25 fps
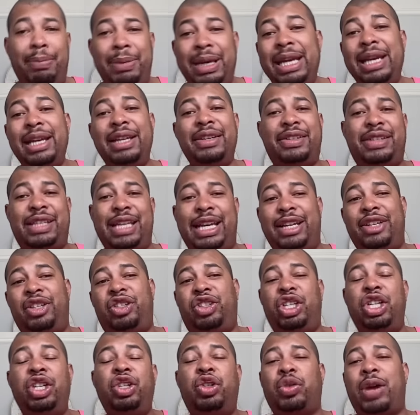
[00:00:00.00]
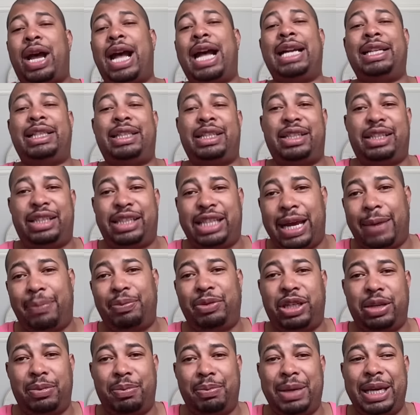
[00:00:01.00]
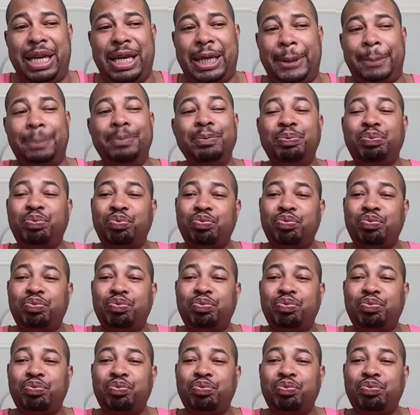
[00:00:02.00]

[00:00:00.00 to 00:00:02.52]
Mia says she tried to step to me.